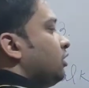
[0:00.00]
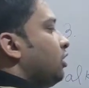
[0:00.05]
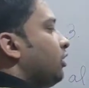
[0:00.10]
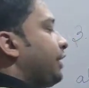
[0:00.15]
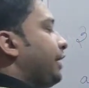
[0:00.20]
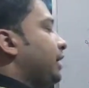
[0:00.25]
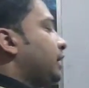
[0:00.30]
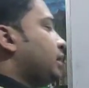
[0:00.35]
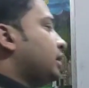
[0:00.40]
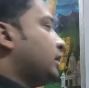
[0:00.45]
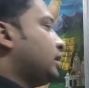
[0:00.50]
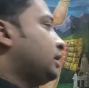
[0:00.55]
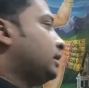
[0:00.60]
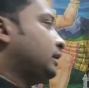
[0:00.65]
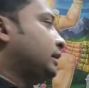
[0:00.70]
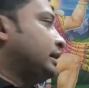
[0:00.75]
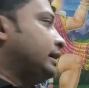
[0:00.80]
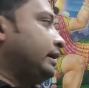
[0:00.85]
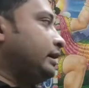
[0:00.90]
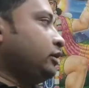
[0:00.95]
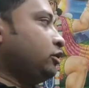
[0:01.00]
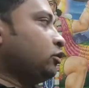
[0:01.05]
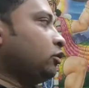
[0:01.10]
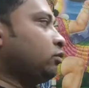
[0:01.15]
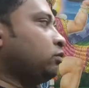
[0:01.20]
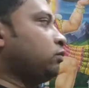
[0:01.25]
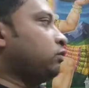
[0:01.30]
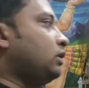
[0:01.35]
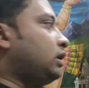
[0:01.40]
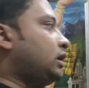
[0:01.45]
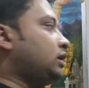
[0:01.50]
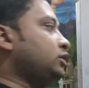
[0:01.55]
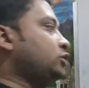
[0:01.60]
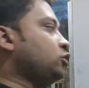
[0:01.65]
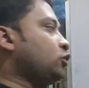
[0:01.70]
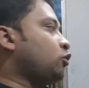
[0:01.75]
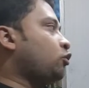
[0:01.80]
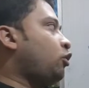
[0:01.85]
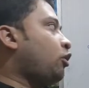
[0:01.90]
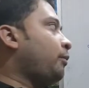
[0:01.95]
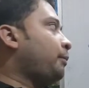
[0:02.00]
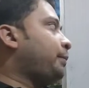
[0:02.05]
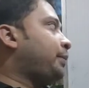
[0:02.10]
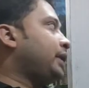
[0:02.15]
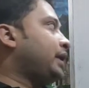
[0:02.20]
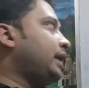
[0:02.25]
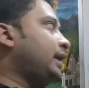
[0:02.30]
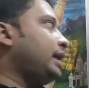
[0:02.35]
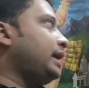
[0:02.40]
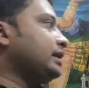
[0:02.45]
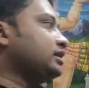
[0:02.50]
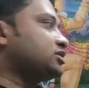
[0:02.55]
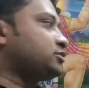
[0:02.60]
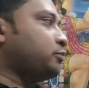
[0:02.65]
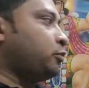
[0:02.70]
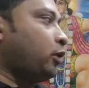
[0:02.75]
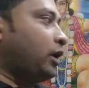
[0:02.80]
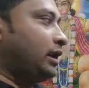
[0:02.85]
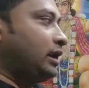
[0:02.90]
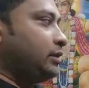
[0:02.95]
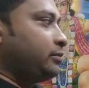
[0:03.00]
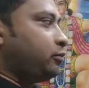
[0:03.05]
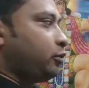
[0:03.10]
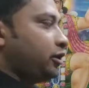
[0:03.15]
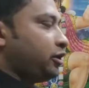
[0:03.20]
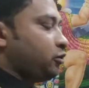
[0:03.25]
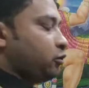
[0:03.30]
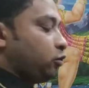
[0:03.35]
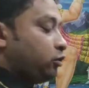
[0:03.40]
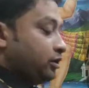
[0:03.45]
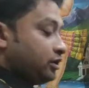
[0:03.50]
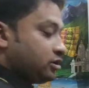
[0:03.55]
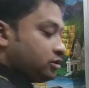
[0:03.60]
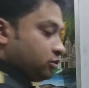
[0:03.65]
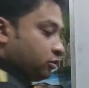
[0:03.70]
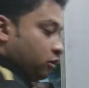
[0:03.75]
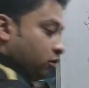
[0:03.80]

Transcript: Okay. You want to compare its boiling point, which